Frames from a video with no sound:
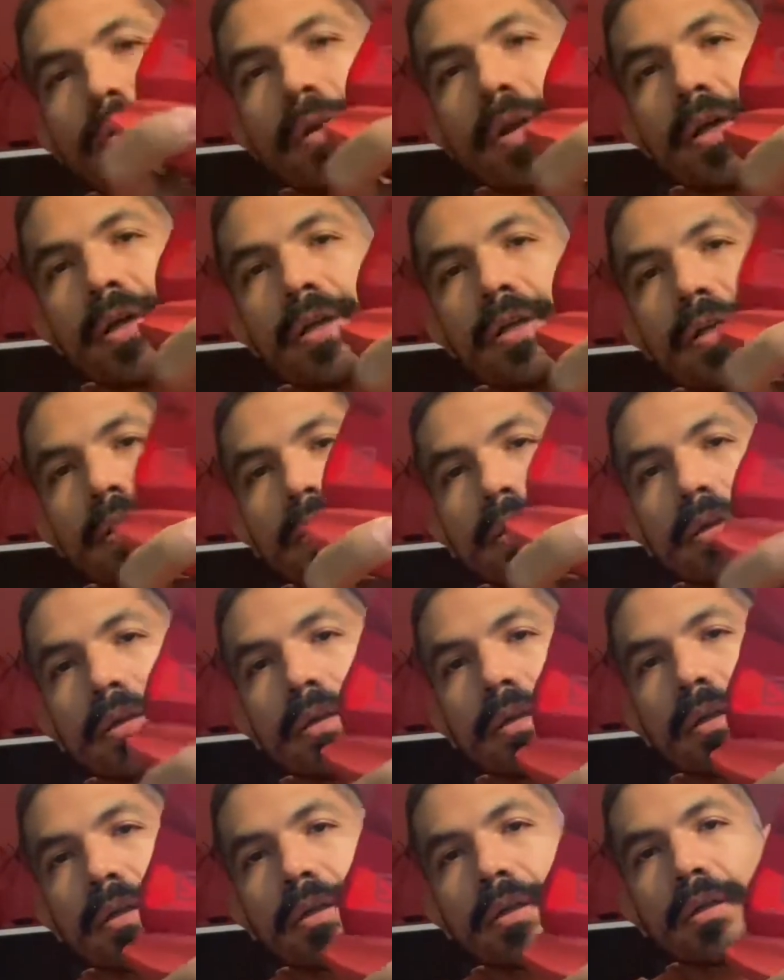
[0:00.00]
in,
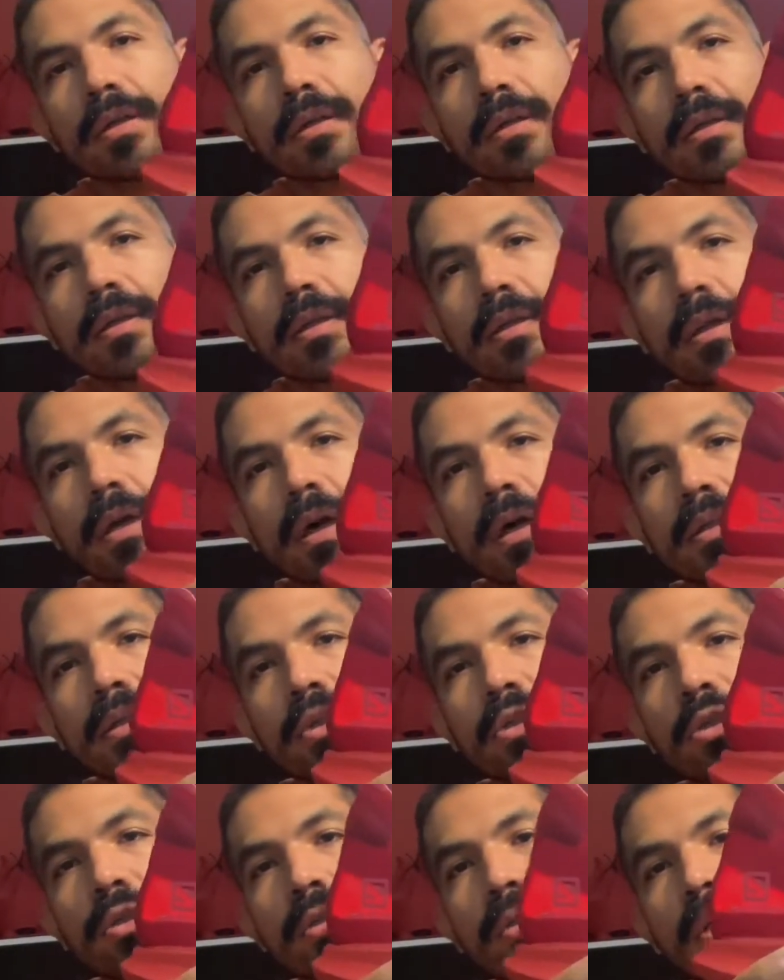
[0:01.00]
lock
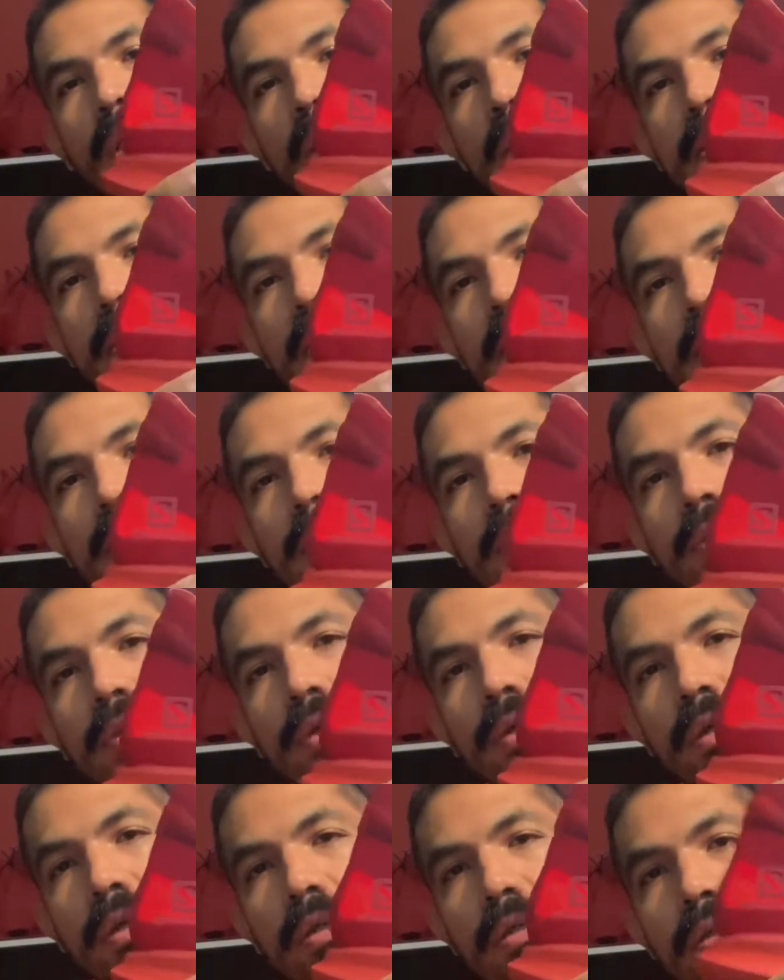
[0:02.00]
the shoelaces,
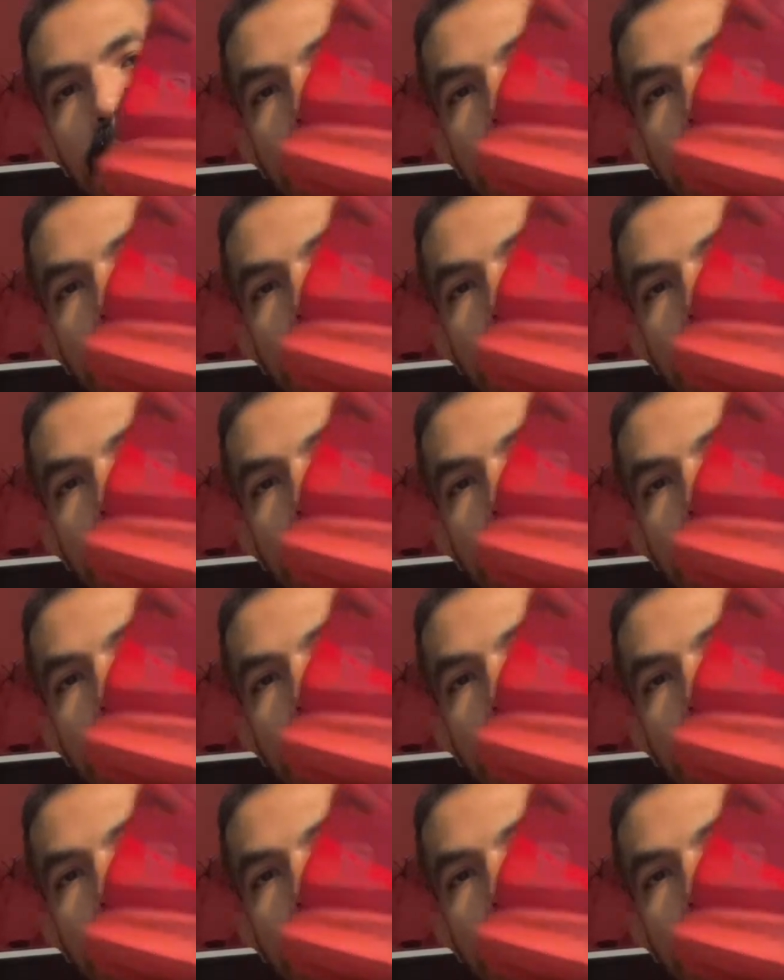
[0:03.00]
you're good to